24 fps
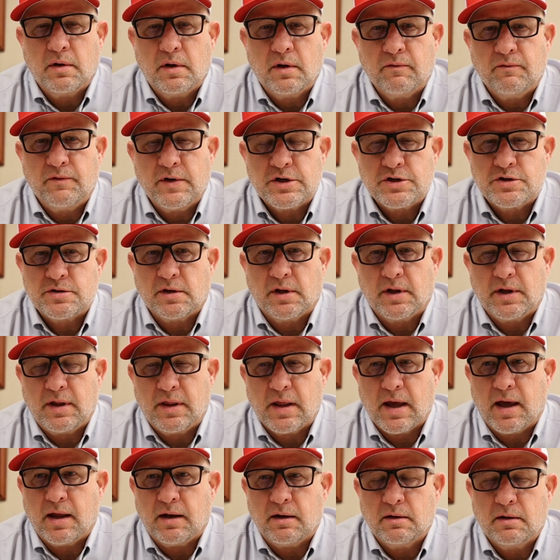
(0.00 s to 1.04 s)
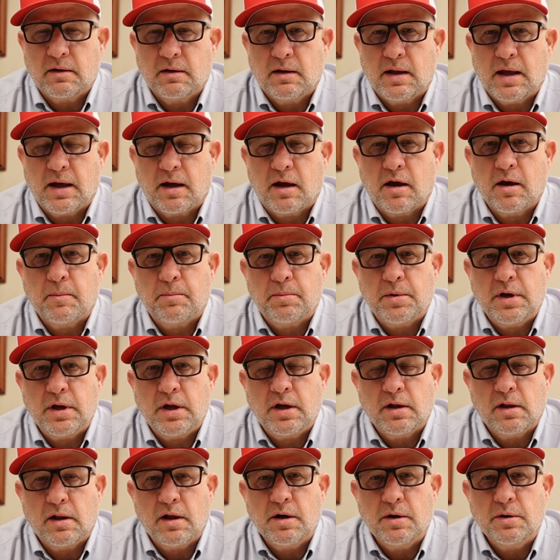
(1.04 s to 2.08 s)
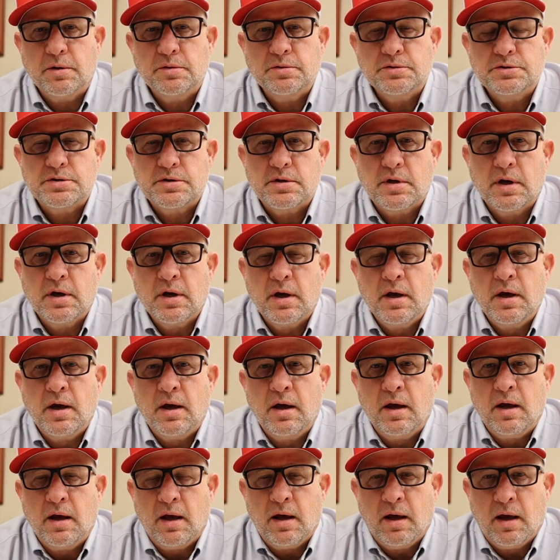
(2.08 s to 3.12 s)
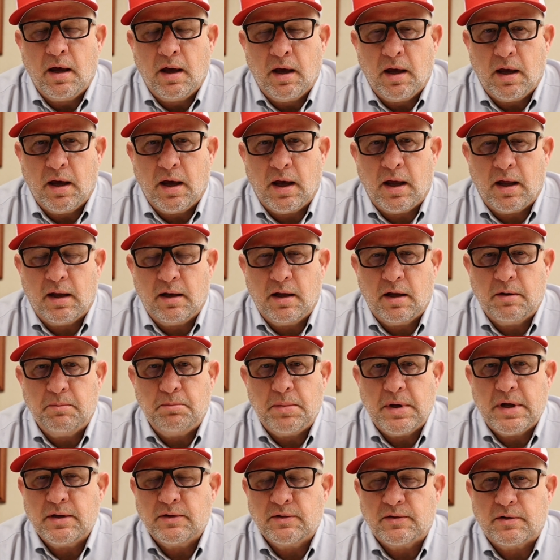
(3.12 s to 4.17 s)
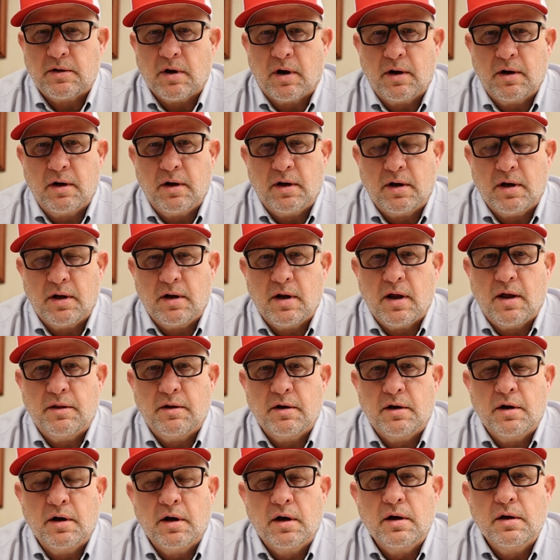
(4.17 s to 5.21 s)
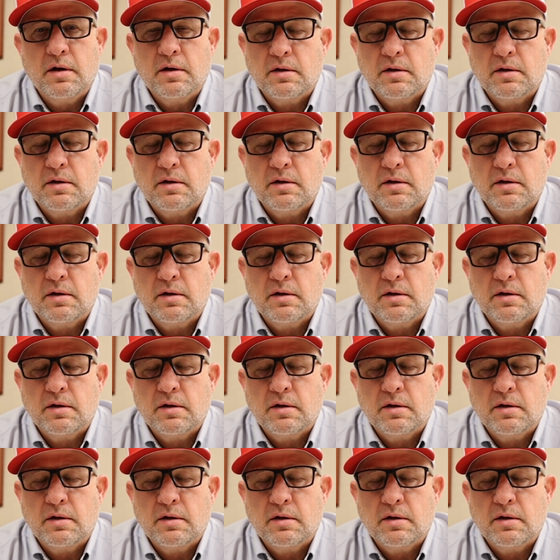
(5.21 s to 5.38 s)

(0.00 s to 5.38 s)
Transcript: Eventually that company closed, and then Ben started another